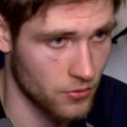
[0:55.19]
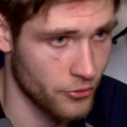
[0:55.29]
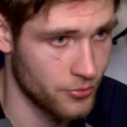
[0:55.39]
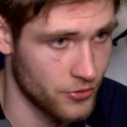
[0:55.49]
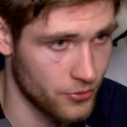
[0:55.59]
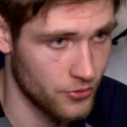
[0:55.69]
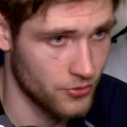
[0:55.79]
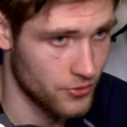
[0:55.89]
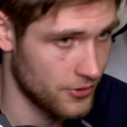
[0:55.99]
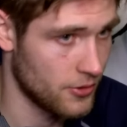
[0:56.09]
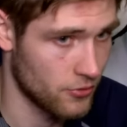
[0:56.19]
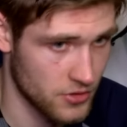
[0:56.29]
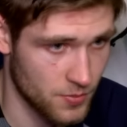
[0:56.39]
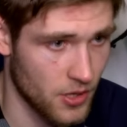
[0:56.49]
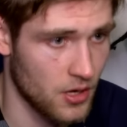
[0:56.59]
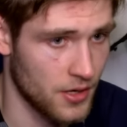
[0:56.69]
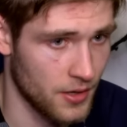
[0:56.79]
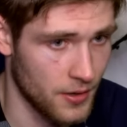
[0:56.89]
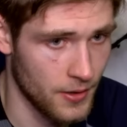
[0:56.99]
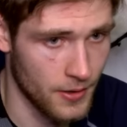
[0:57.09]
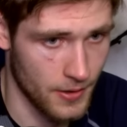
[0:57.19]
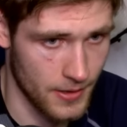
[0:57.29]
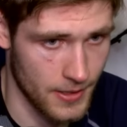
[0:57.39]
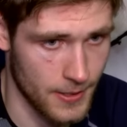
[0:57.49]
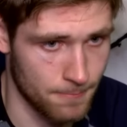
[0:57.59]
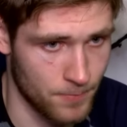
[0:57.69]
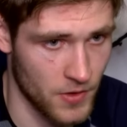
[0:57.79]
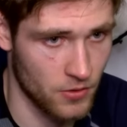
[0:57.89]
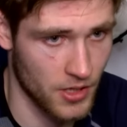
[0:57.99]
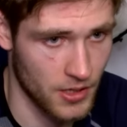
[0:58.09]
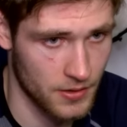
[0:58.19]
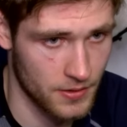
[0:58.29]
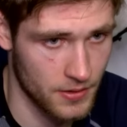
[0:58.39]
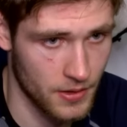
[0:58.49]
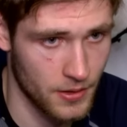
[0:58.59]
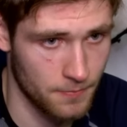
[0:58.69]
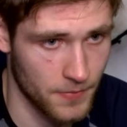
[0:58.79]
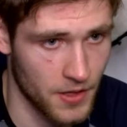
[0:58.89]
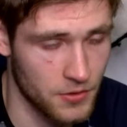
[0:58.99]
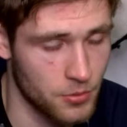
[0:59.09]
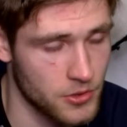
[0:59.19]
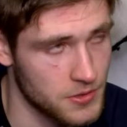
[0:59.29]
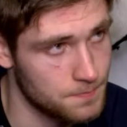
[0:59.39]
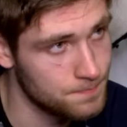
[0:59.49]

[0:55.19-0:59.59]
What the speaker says: group to you know, respond and you know, get 2 points.